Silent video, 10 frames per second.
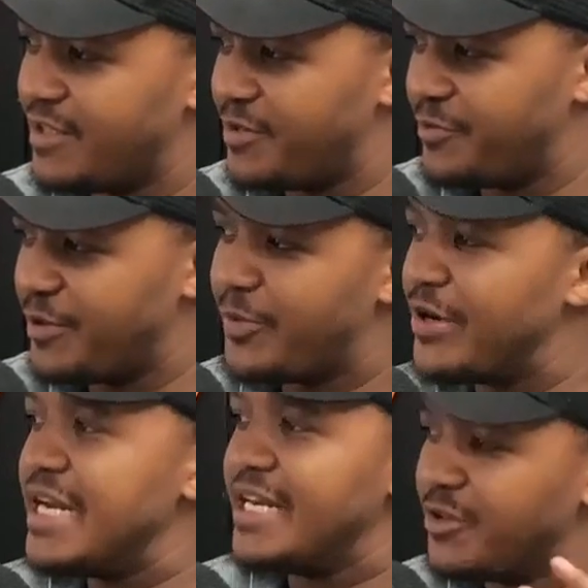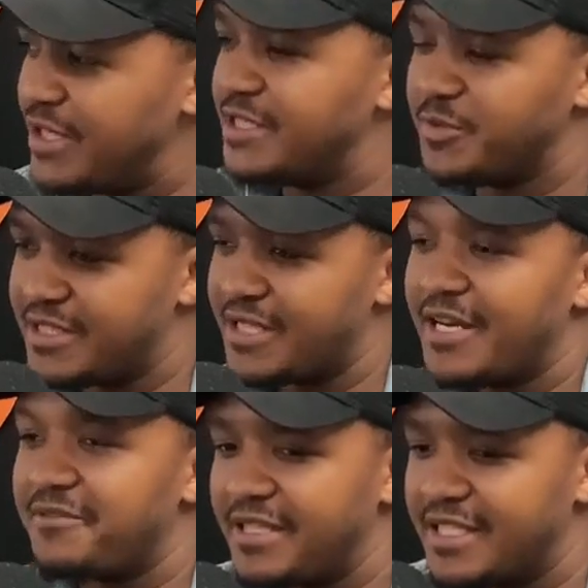repo rate increasing with South
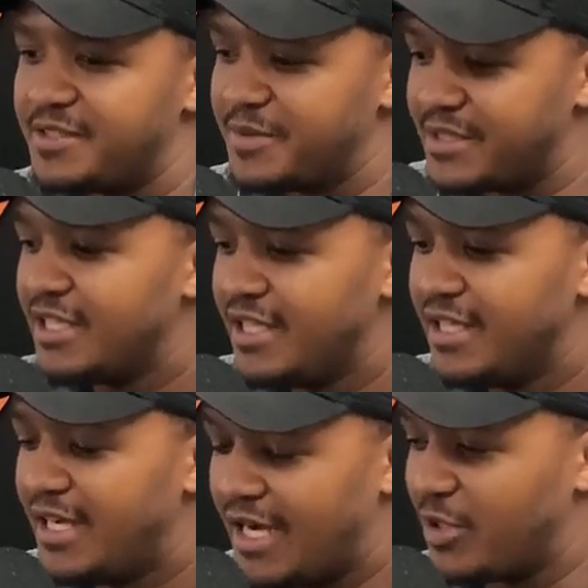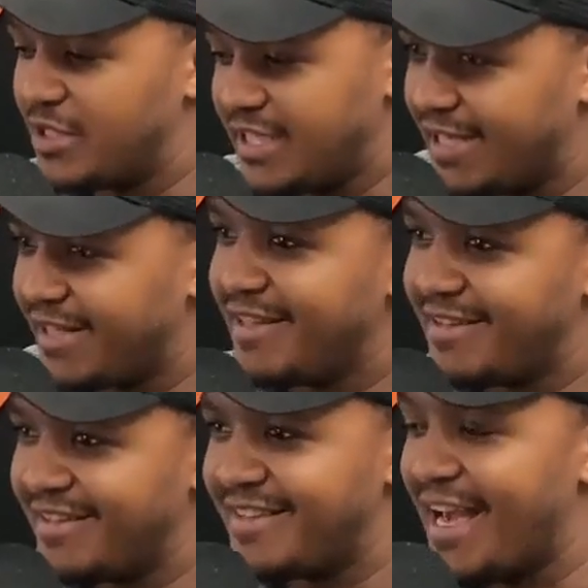Africa's, which once again
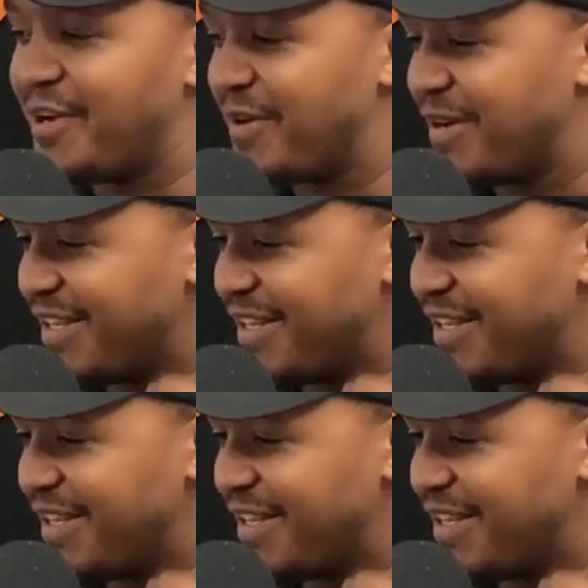the anchoring